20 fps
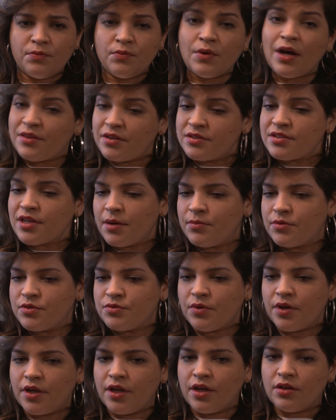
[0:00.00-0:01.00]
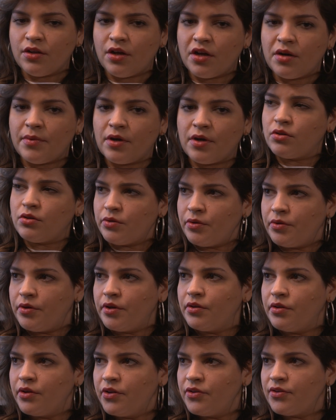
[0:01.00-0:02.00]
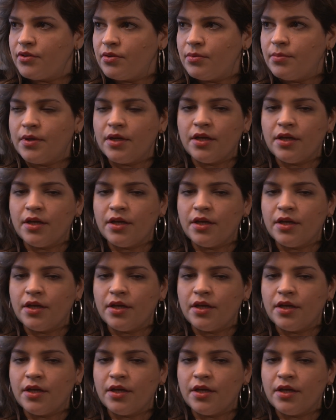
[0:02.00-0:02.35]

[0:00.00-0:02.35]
at the time, was writing a lot colonialism